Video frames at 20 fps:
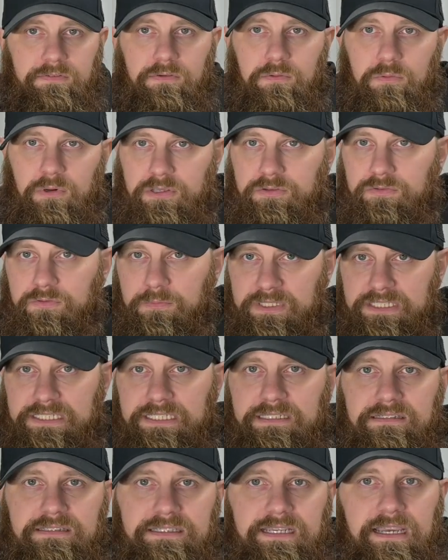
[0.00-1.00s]
it was, from
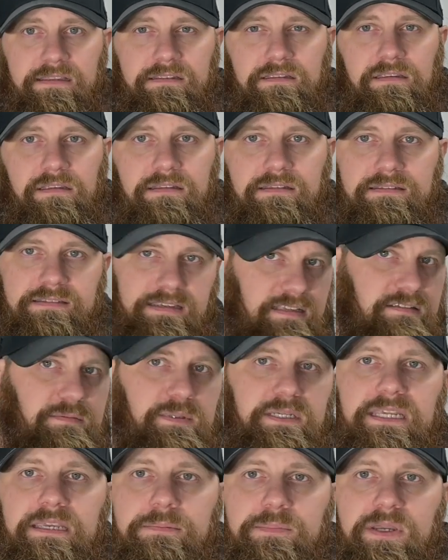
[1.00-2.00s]
Exceed Designs, sends me
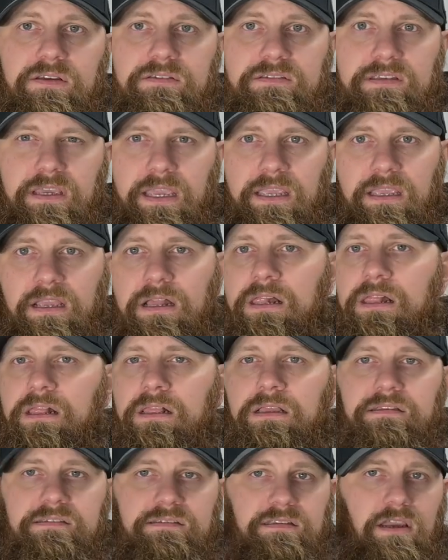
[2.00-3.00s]
an email saying,
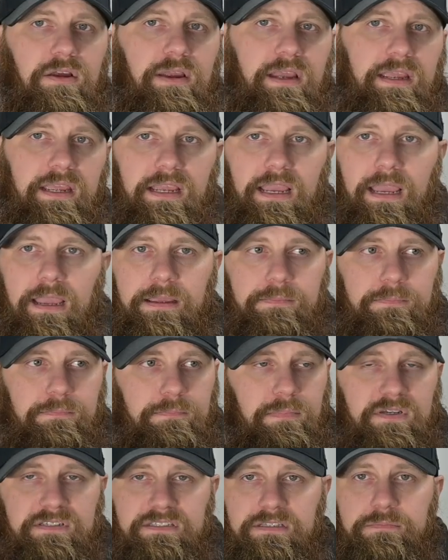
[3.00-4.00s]
sorry, I
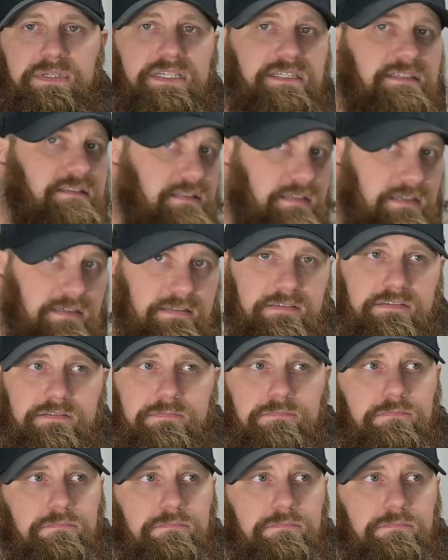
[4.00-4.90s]
must have missed this.